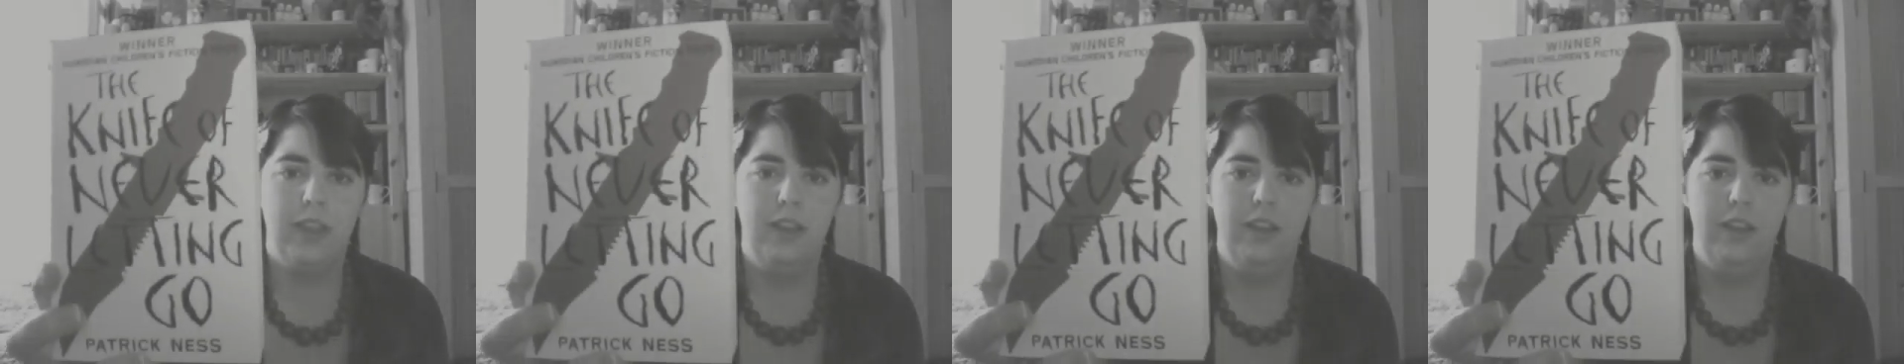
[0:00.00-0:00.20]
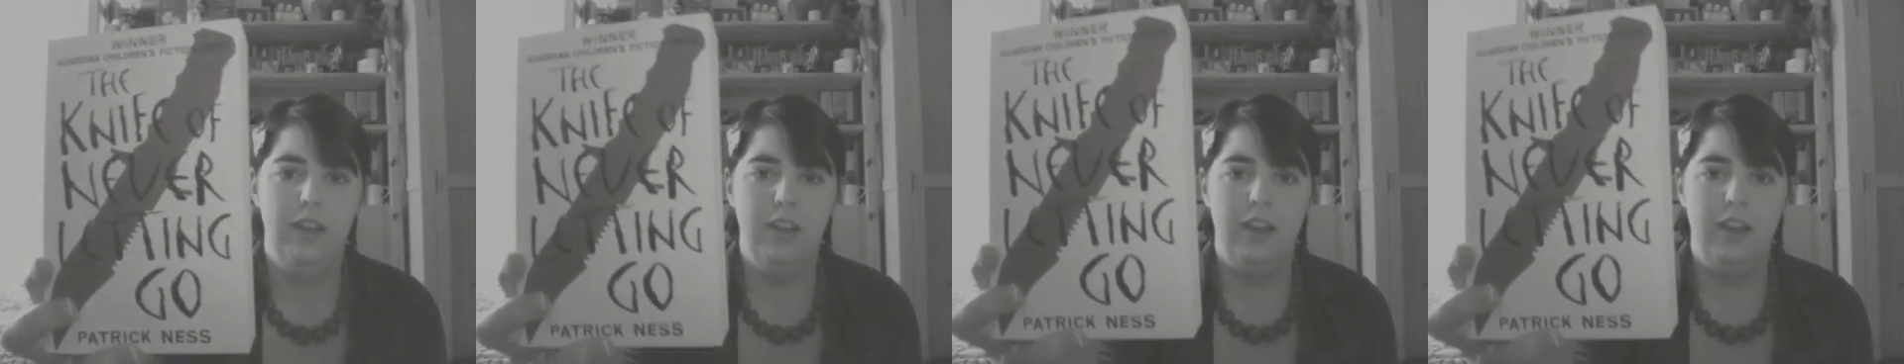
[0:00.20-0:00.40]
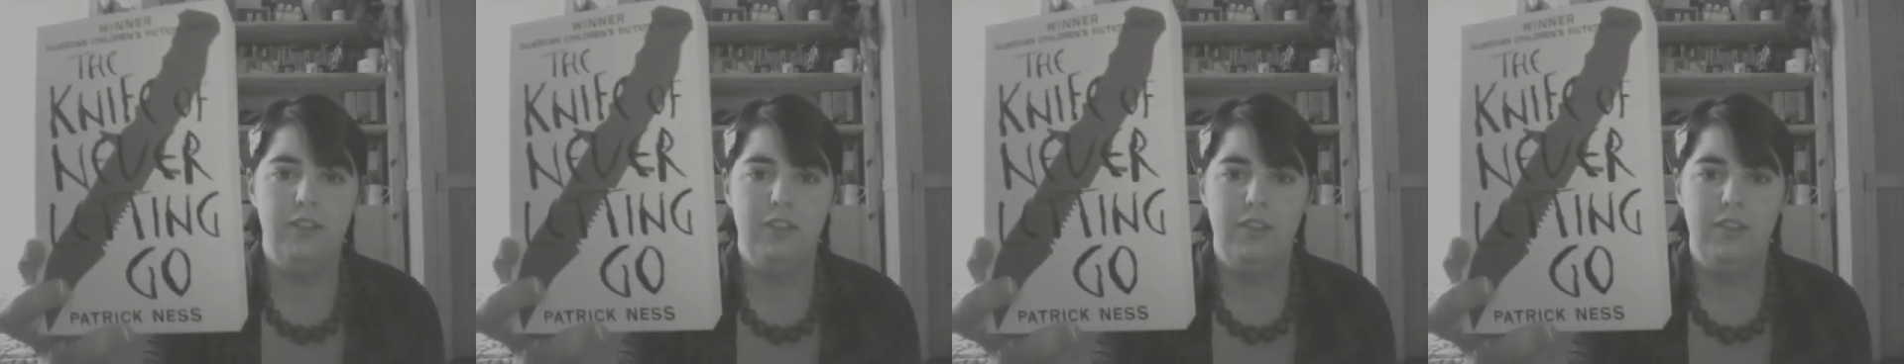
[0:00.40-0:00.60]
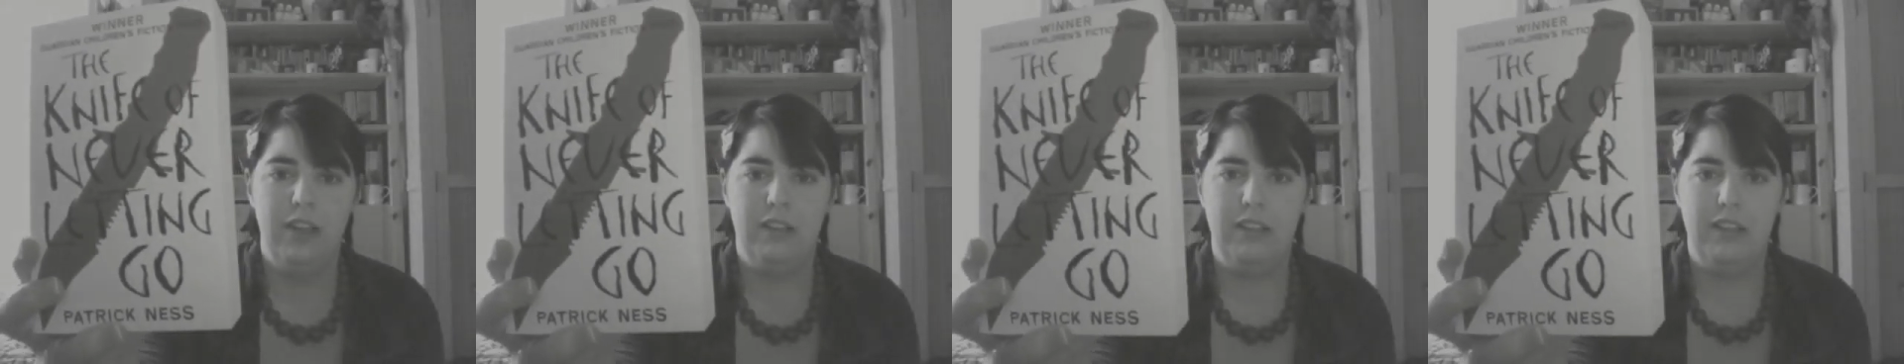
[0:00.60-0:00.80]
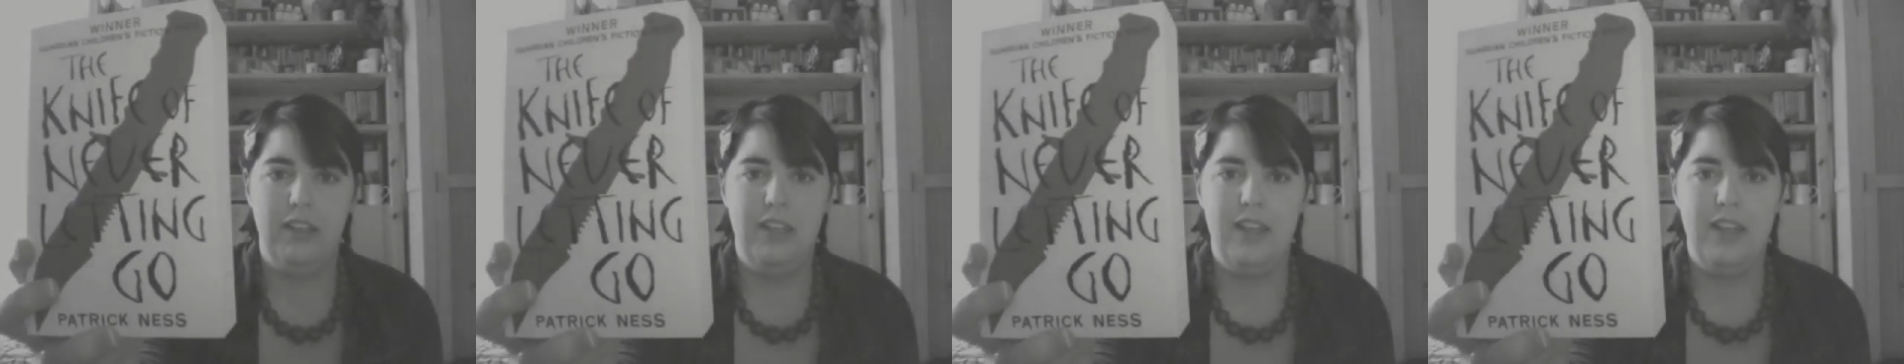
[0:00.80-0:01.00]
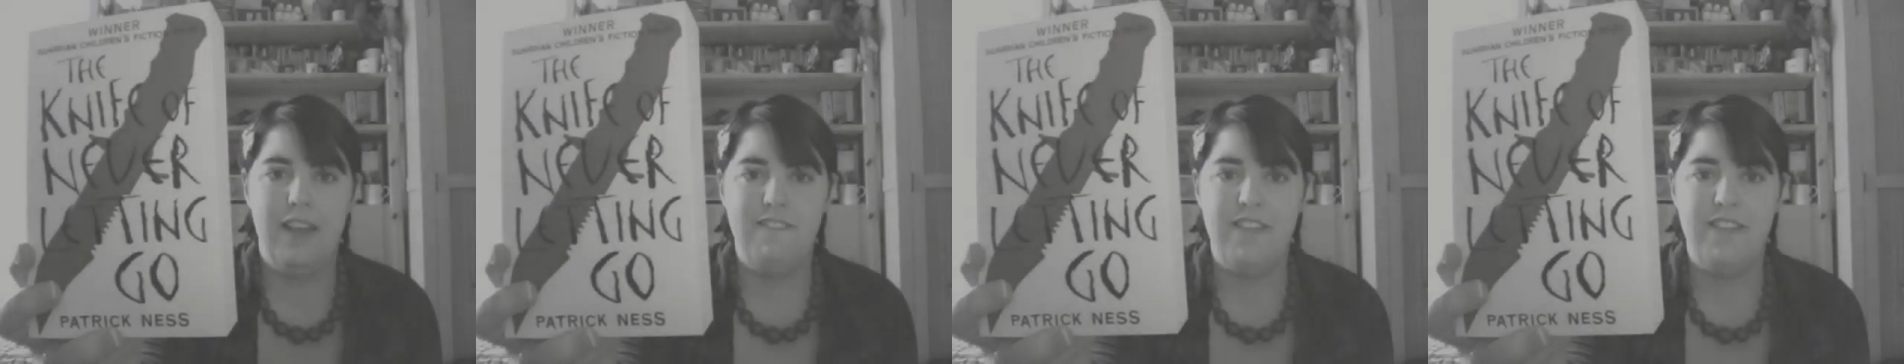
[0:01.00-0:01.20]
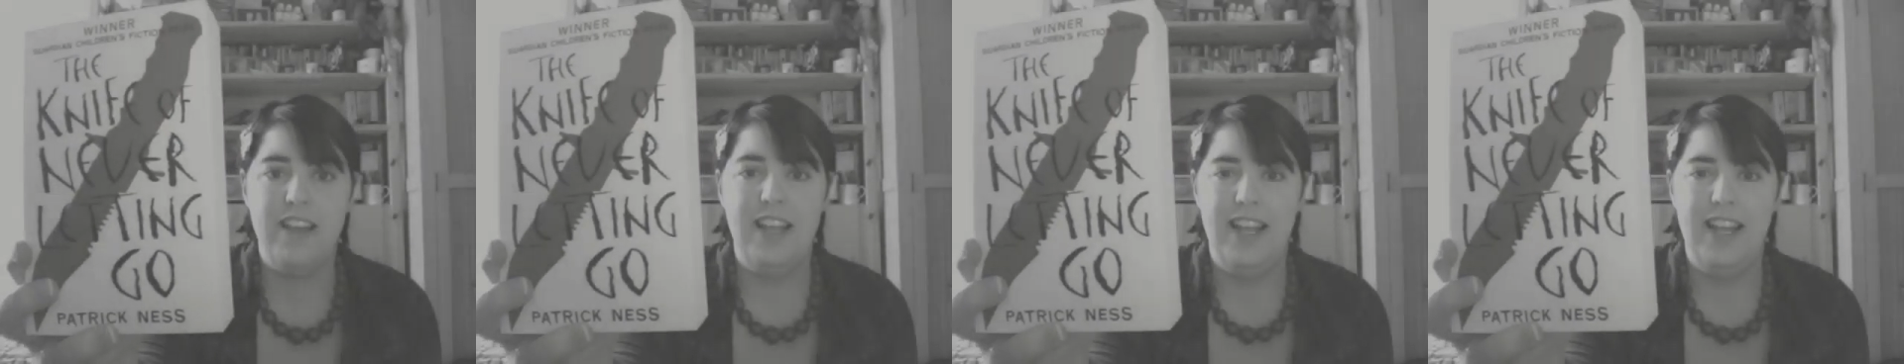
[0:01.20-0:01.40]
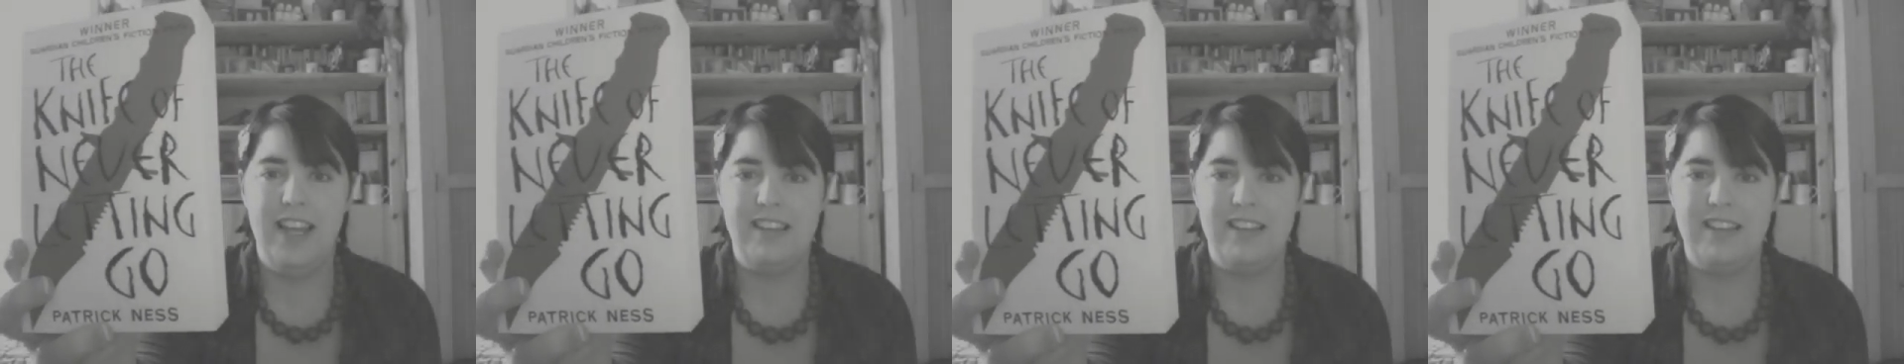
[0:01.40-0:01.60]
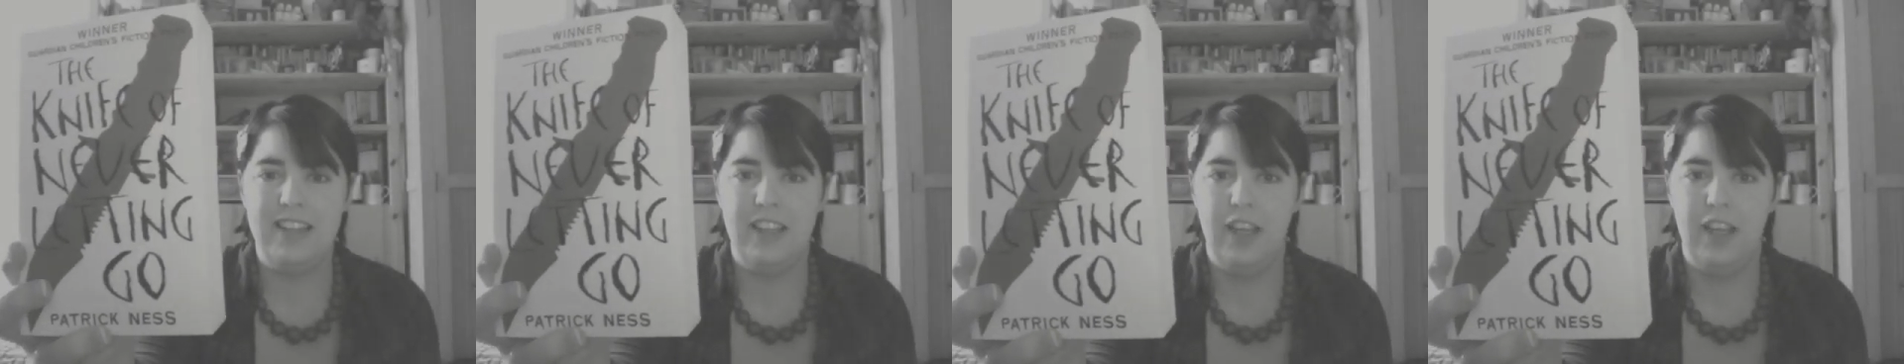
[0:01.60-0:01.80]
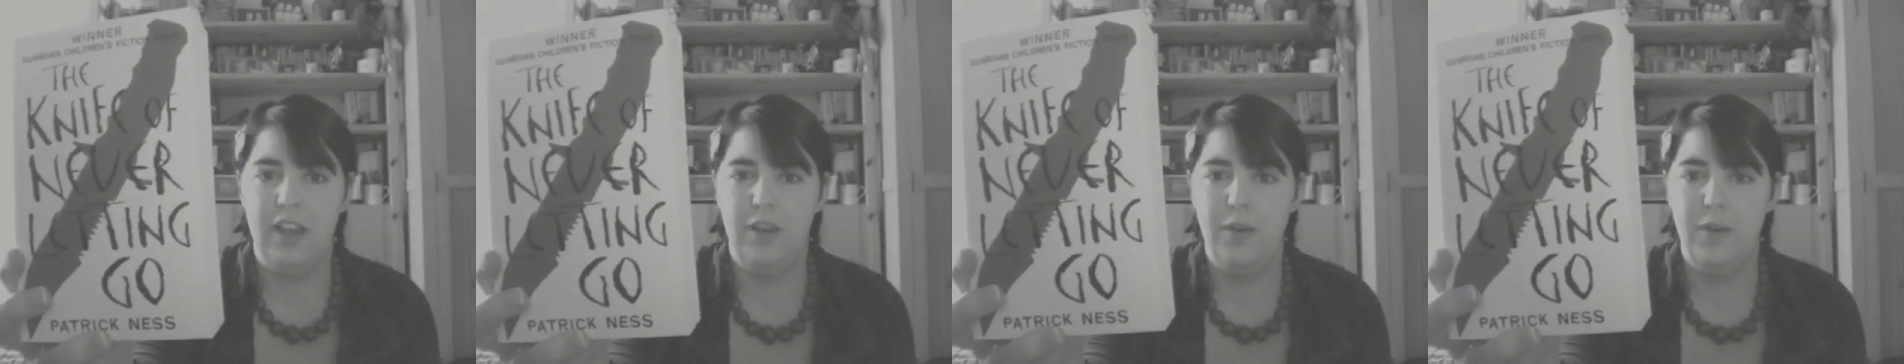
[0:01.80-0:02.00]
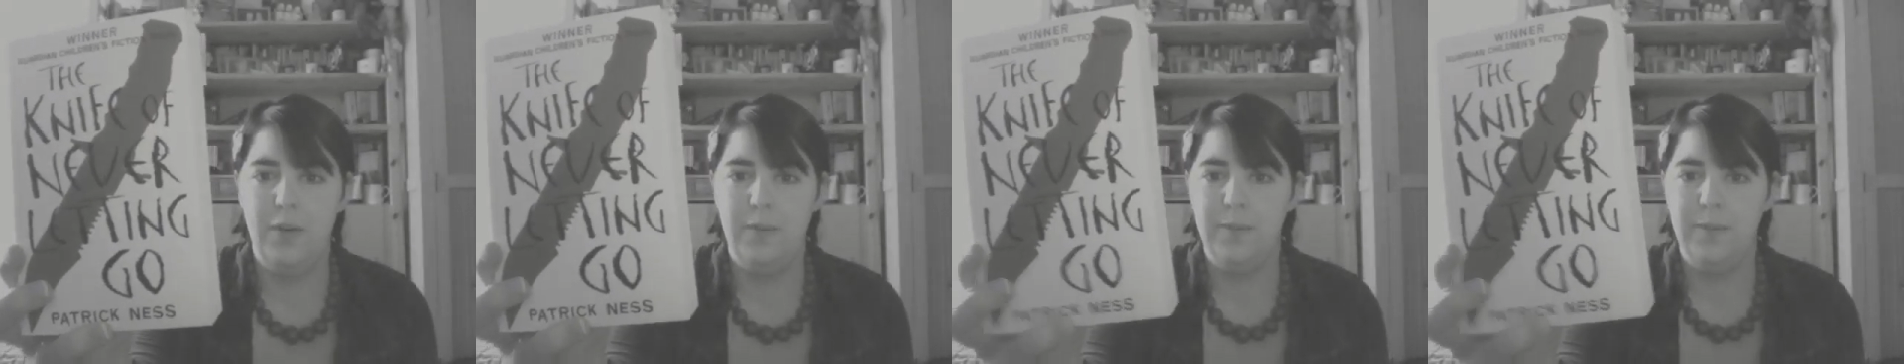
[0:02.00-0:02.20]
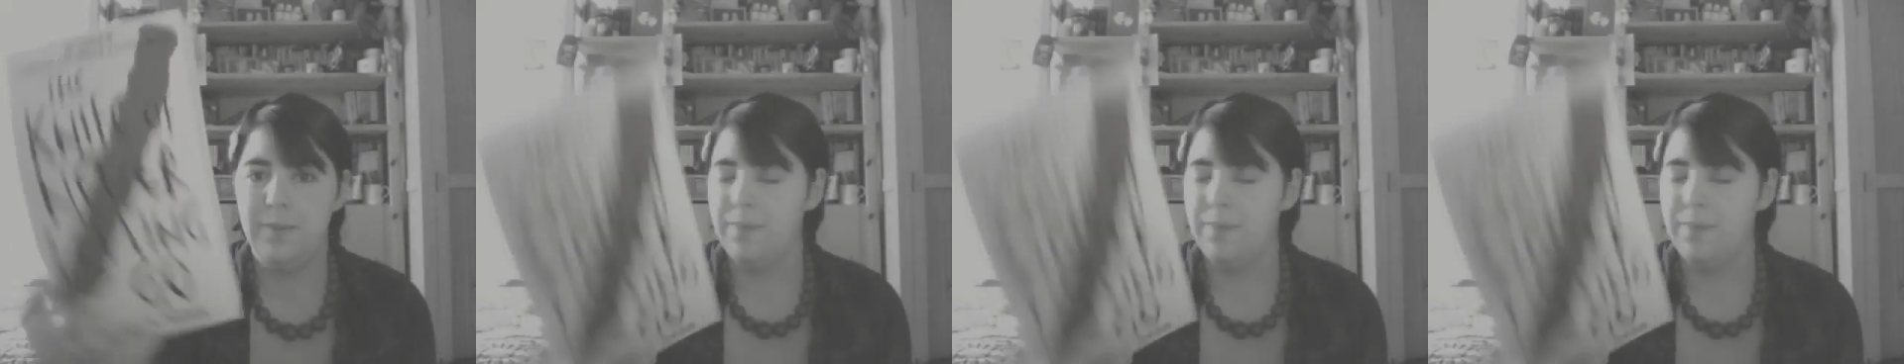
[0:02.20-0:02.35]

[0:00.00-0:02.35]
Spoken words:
The Knife of Never Letting Go.